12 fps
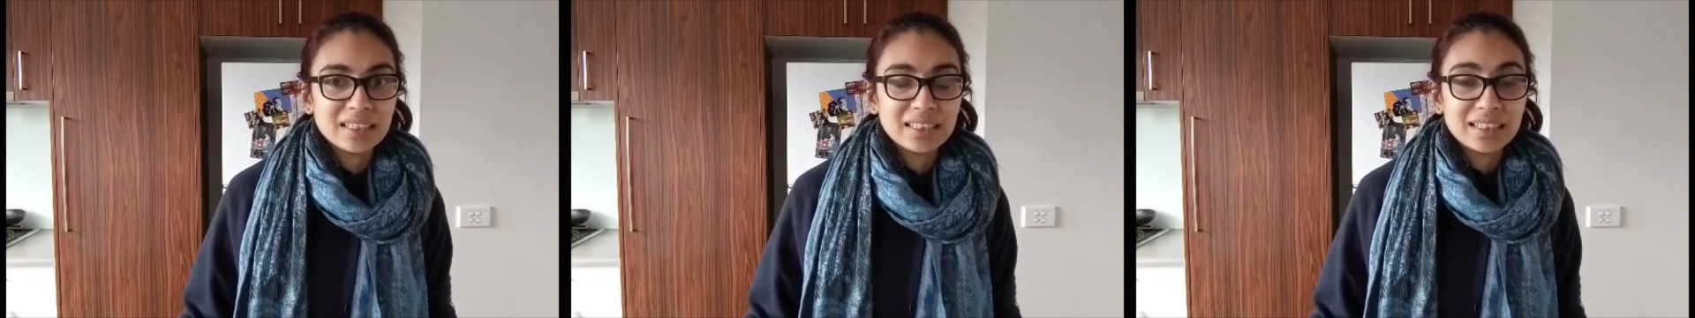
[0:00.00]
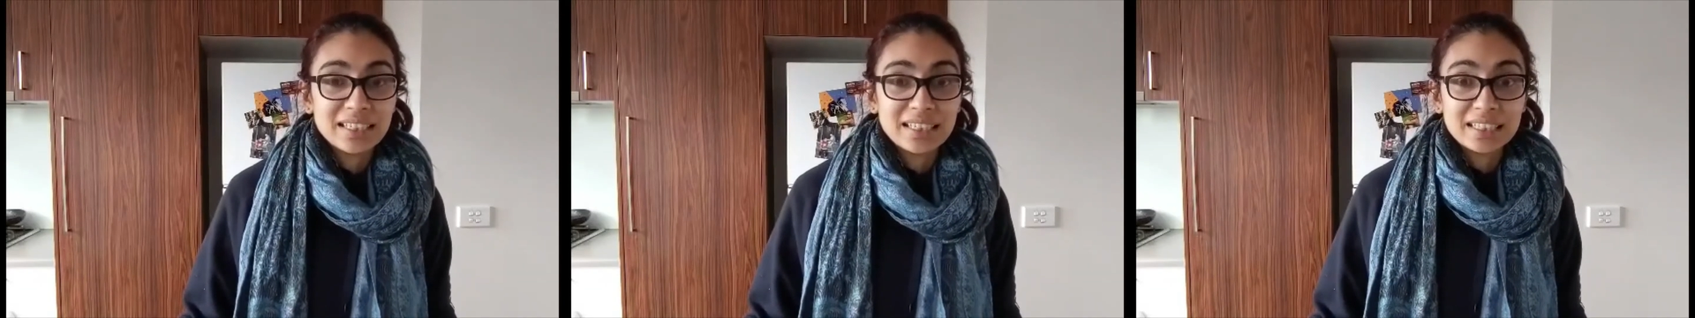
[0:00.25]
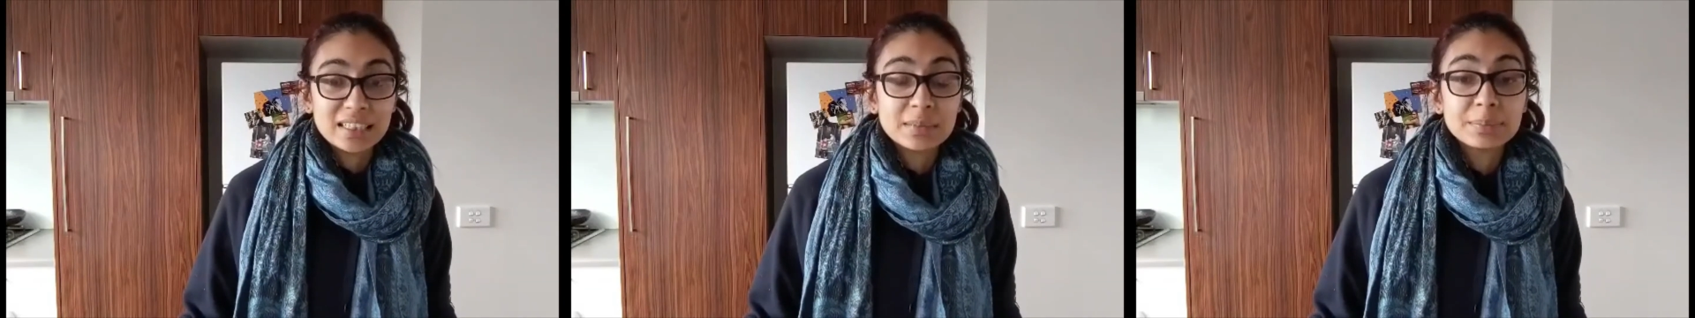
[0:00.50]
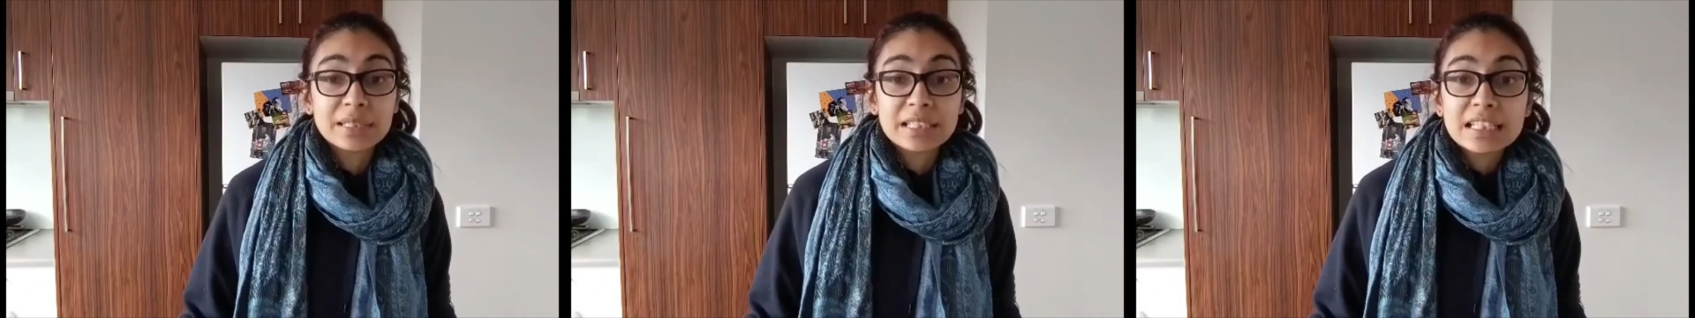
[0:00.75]
that
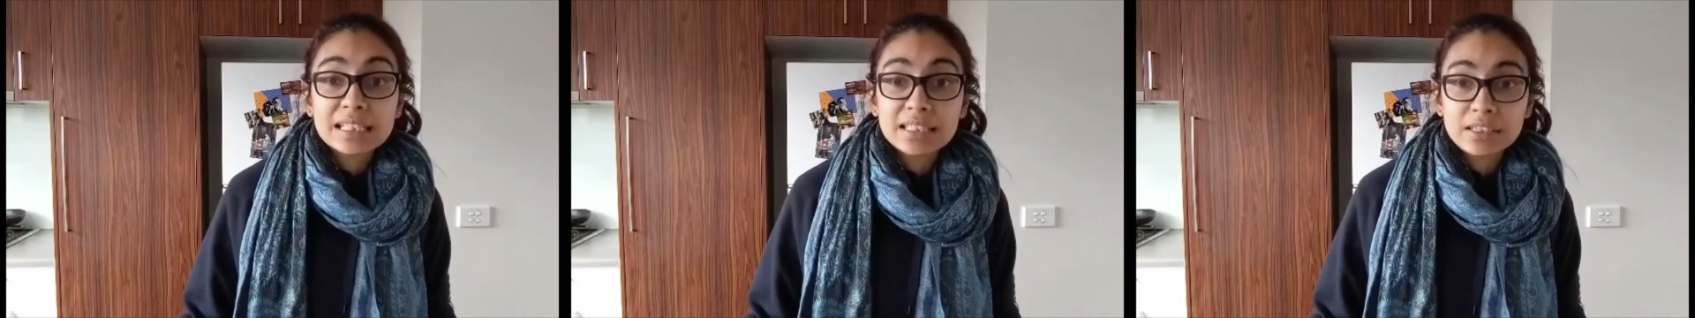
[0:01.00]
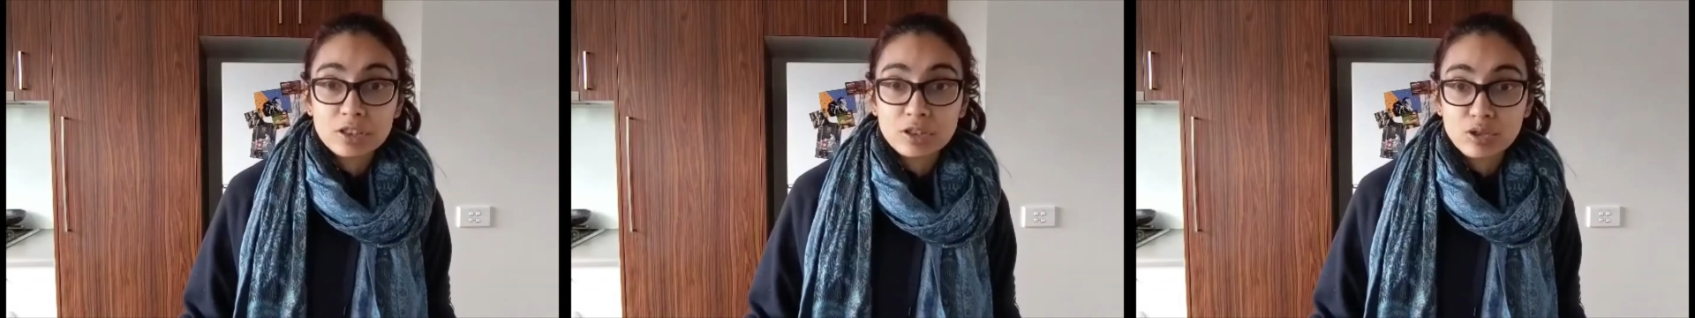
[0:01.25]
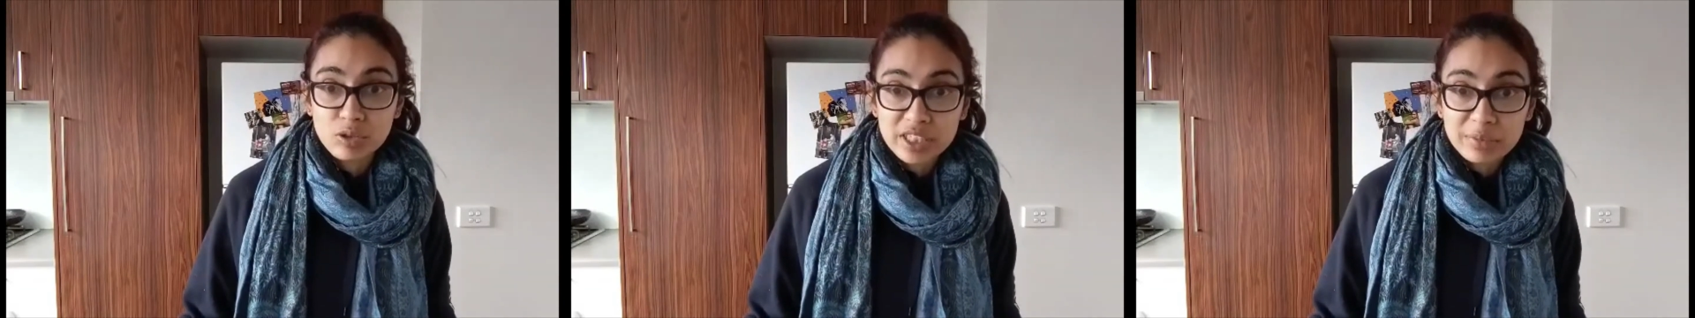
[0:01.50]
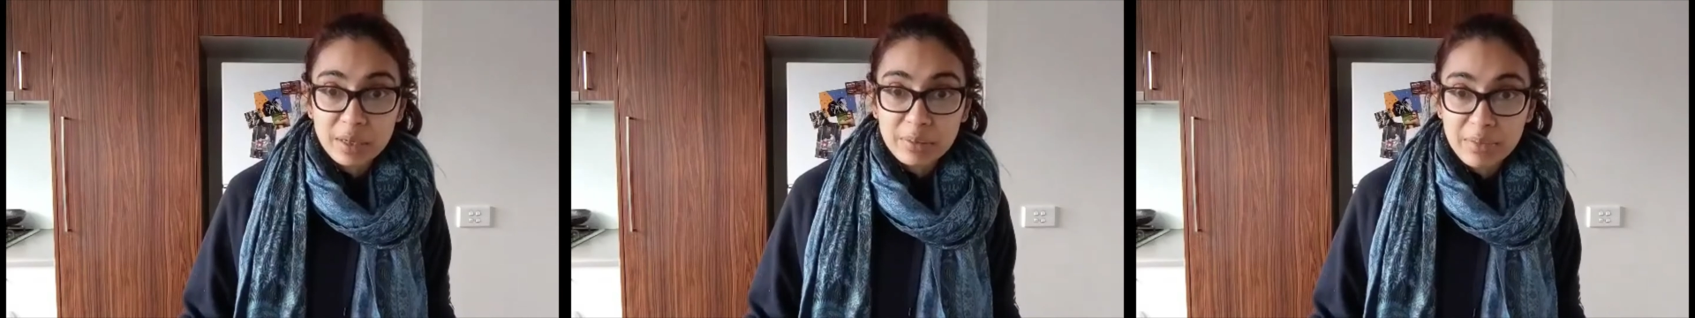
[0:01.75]
completely destroyed
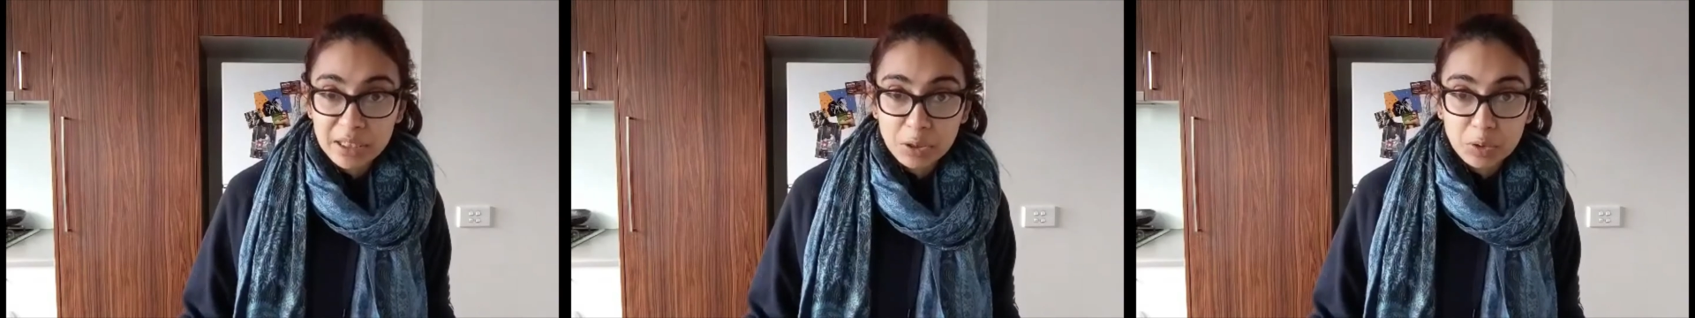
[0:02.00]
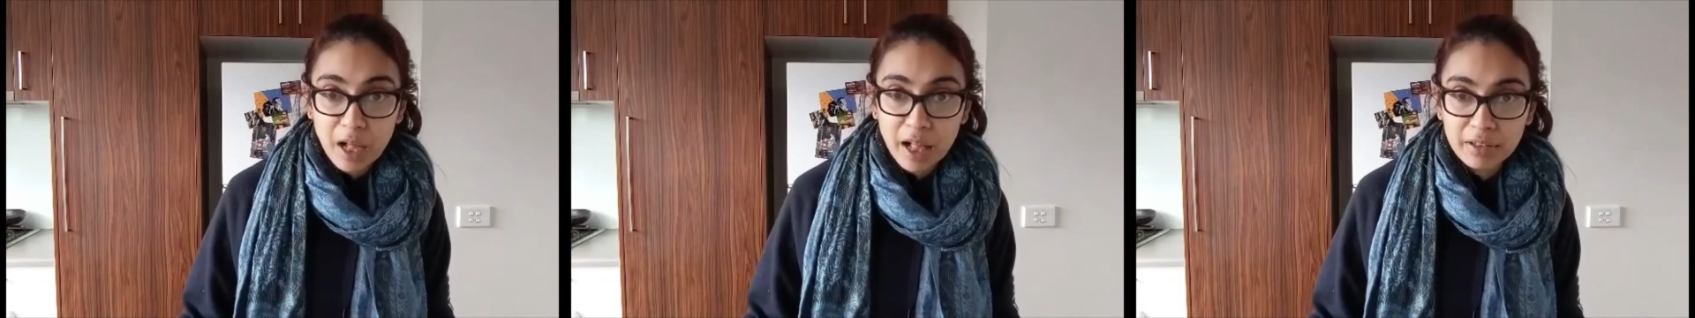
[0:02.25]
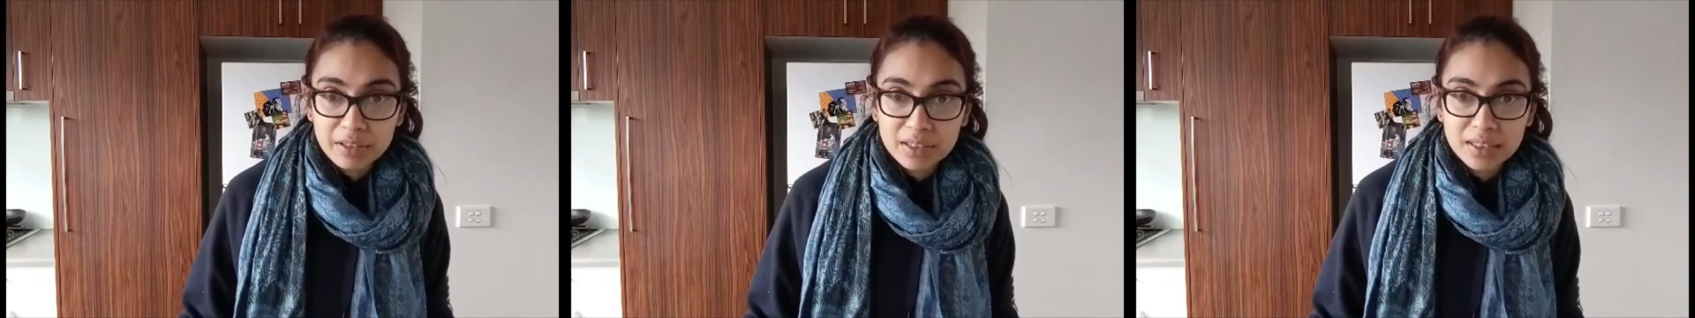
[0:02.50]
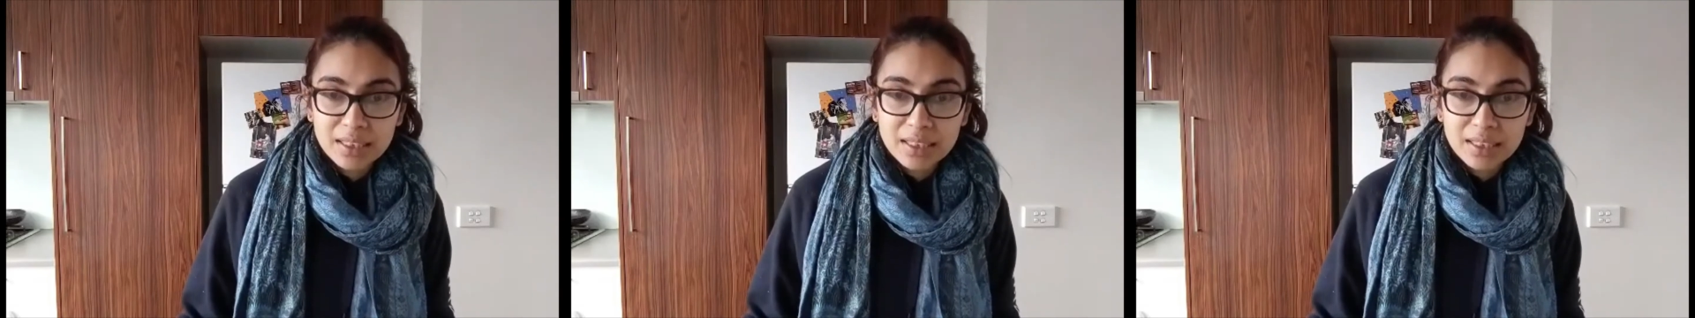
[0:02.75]
my mental health